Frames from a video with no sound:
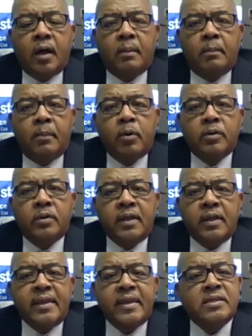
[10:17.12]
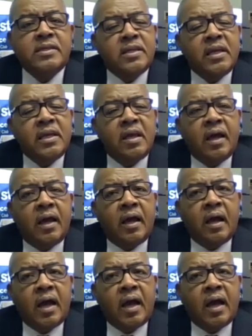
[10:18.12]
both the EDC
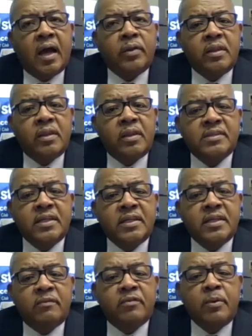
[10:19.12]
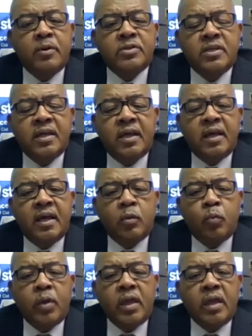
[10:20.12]
got with the Michigan City Chamber of Commerce,
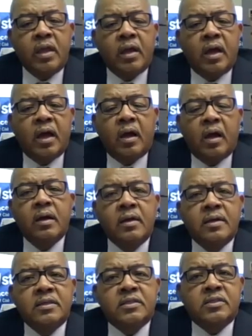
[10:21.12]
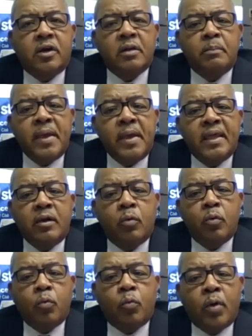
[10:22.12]
and we start meeting
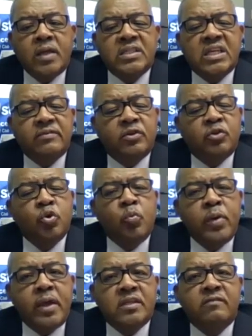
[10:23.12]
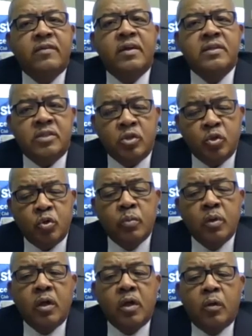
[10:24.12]
once every 2 weeks via Zoom
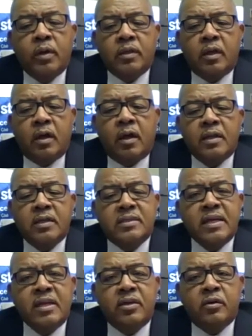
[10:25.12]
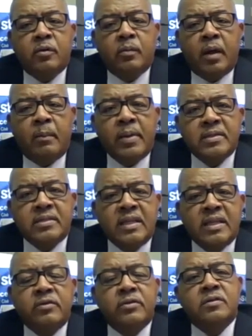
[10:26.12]
with all the senior business
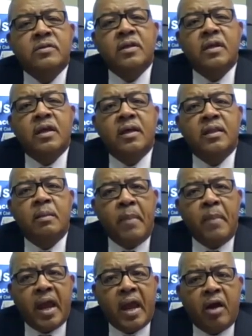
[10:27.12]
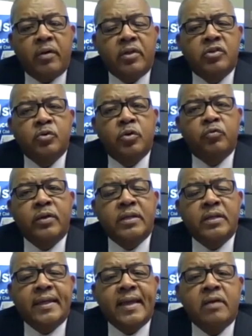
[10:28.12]
leaders, the mayor and 2 or 3
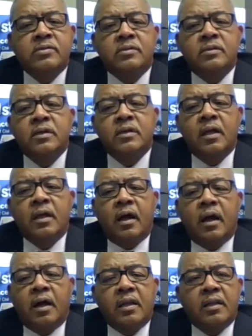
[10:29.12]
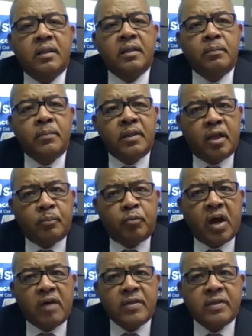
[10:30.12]
city council, all of the
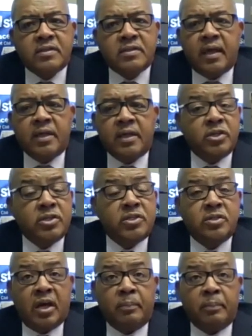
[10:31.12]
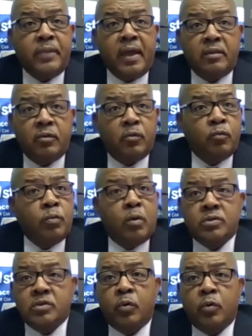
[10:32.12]
nonprofits, and just to update what's
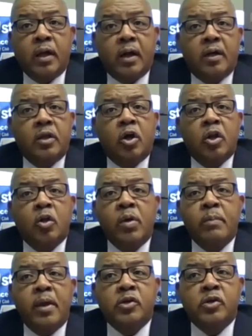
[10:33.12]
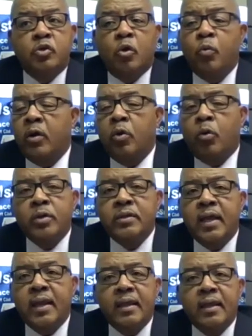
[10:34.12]
going on. How do we make sure we're
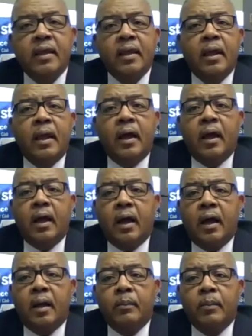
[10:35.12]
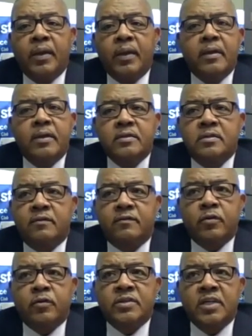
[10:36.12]
coordinating? Because of
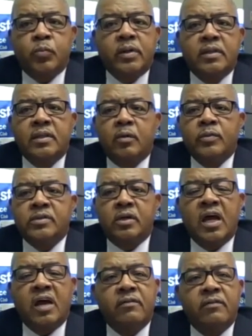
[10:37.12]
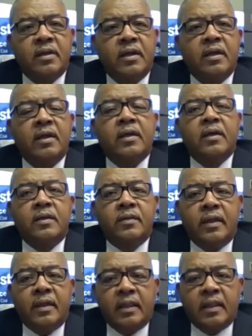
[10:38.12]
course that's when we start having the
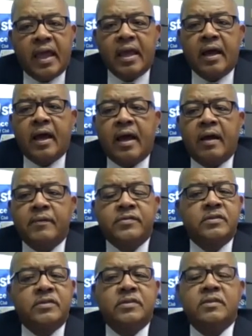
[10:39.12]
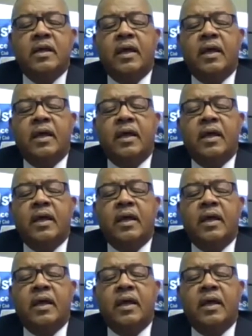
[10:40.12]
layoffs and